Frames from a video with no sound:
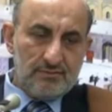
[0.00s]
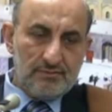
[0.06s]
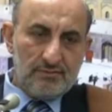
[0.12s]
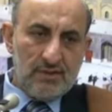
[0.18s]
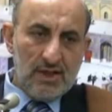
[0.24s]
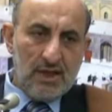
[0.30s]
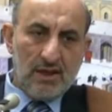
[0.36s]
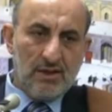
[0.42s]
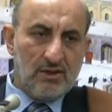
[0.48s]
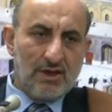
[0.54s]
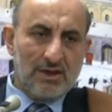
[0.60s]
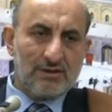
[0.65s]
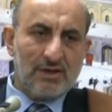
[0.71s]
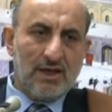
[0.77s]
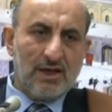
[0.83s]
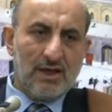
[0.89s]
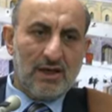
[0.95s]
not
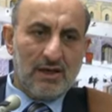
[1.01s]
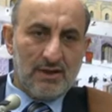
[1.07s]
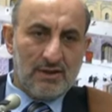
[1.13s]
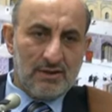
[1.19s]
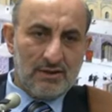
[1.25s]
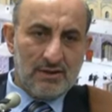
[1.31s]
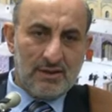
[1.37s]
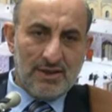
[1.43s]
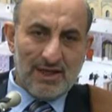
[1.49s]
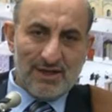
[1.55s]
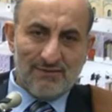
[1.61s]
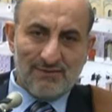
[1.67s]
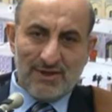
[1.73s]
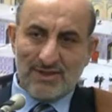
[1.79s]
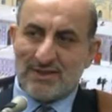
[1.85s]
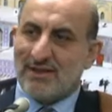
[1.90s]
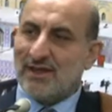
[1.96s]
a
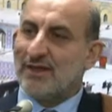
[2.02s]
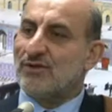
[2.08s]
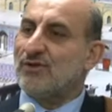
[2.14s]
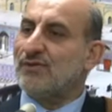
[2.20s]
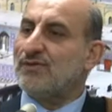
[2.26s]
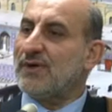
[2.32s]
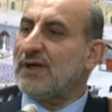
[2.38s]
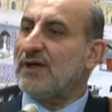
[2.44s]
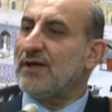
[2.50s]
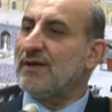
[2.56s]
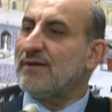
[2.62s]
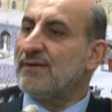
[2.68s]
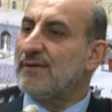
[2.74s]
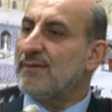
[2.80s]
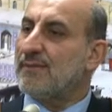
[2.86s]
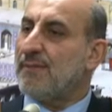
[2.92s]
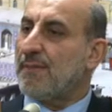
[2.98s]
nervous cell to feel.
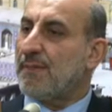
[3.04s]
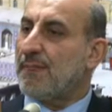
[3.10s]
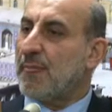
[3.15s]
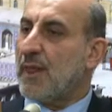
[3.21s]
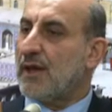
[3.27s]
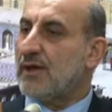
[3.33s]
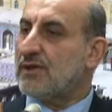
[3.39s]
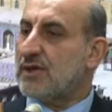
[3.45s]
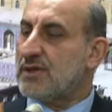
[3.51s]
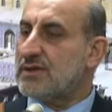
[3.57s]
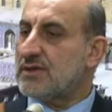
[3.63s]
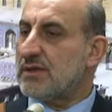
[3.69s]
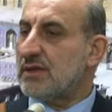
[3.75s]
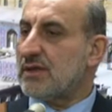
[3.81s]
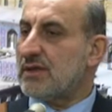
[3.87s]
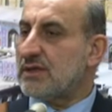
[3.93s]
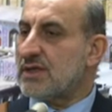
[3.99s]
It is,
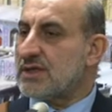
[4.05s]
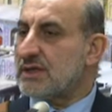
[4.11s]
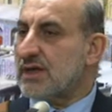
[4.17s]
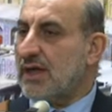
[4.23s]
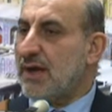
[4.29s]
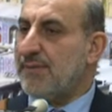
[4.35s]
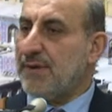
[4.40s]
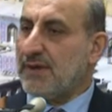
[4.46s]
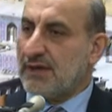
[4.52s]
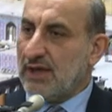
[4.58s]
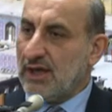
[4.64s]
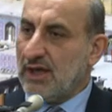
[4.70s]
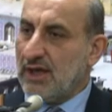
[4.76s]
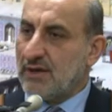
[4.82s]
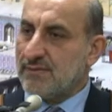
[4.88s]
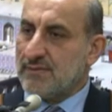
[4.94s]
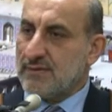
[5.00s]
let us say,
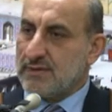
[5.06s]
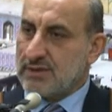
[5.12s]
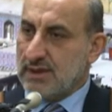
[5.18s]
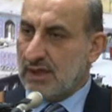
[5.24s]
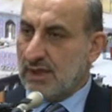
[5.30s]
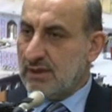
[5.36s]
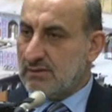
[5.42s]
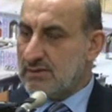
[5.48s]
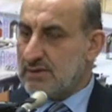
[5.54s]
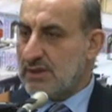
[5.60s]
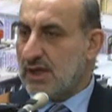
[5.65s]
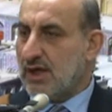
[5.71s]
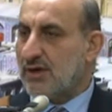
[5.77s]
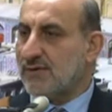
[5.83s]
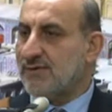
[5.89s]
epithelium cell, cell of the